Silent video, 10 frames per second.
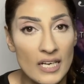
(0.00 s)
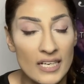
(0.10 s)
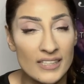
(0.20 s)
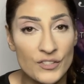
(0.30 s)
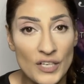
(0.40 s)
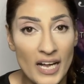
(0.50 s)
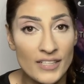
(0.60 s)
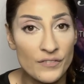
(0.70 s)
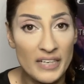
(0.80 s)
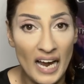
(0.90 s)
In the
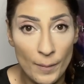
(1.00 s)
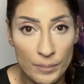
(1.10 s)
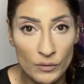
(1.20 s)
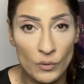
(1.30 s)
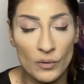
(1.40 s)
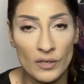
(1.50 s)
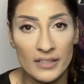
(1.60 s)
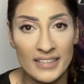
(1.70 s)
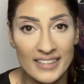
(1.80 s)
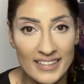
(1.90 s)
sign of
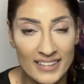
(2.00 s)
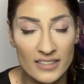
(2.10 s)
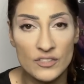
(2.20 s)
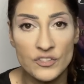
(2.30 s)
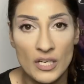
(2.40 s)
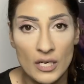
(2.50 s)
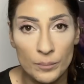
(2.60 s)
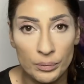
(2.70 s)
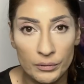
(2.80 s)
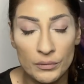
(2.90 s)
Capricorn, it is
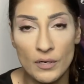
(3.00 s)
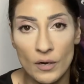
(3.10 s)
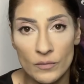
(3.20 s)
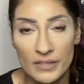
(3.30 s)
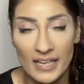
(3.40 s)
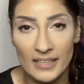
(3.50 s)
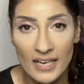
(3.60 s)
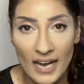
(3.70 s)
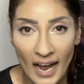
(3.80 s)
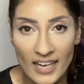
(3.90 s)
Pluto that
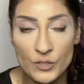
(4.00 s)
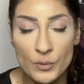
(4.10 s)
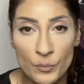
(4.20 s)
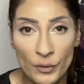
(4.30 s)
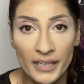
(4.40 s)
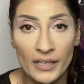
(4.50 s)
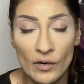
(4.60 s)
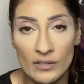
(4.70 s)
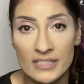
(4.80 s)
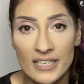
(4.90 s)
has been bringing
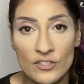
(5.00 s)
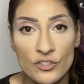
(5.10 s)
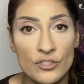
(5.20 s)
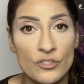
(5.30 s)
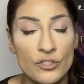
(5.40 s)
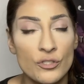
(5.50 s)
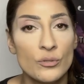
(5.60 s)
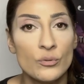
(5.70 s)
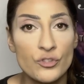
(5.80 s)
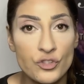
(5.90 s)
our attention
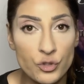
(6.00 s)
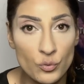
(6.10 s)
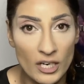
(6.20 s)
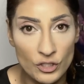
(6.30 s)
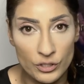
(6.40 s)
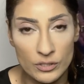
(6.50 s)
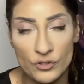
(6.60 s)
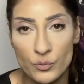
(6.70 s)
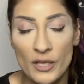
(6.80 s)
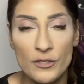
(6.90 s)
to
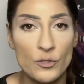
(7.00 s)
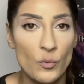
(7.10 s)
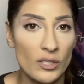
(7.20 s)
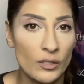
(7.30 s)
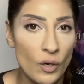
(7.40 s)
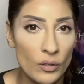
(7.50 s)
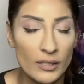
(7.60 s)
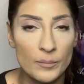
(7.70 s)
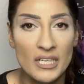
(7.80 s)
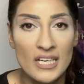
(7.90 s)
structures, whether you want to call
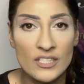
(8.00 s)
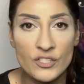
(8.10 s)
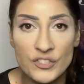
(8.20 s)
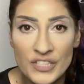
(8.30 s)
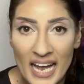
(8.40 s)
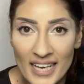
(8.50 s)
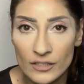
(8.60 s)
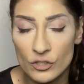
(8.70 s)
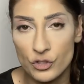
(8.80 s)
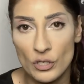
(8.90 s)
them
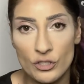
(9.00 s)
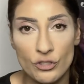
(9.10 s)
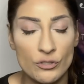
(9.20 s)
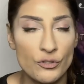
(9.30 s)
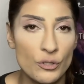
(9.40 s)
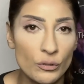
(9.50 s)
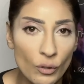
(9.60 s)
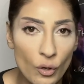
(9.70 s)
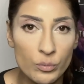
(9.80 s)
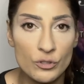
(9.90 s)
societal structures or
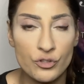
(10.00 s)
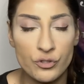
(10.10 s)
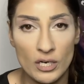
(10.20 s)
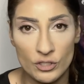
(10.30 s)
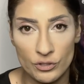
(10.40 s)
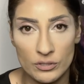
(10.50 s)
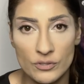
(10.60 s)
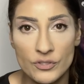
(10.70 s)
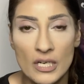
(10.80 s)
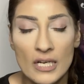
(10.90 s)
global
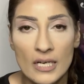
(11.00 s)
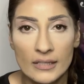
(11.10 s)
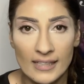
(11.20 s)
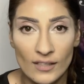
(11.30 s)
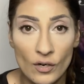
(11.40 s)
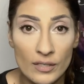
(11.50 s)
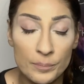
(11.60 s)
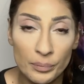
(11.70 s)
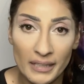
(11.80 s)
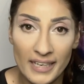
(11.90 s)
structures that are
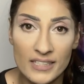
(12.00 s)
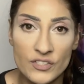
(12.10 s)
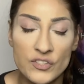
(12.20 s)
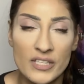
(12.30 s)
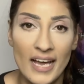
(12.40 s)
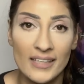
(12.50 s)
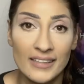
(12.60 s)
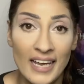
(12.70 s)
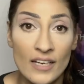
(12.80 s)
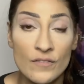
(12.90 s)
in place that
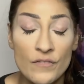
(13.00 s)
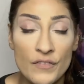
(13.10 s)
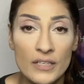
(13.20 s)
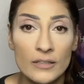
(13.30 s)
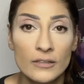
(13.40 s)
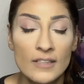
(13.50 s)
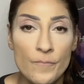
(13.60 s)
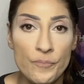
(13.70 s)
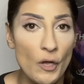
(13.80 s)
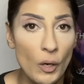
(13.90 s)
can feel
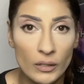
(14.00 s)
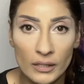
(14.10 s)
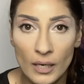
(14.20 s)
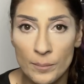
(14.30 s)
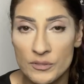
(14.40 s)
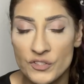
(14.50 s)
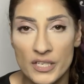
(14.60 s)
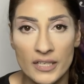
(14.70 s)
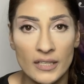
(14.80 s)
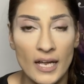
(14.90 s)
all
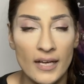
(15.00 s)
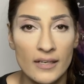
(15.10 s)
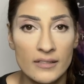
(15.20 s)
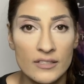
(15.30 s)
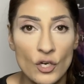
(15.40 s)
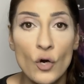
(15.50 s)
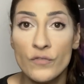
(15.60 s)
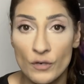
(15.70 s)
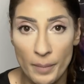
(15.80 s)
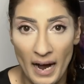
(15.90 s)
encompassing and
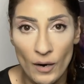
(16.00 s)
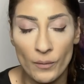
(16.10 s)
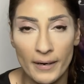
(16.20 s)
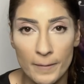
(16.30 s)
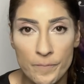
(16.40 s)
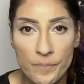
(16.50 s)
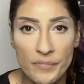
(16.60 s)
overpowering.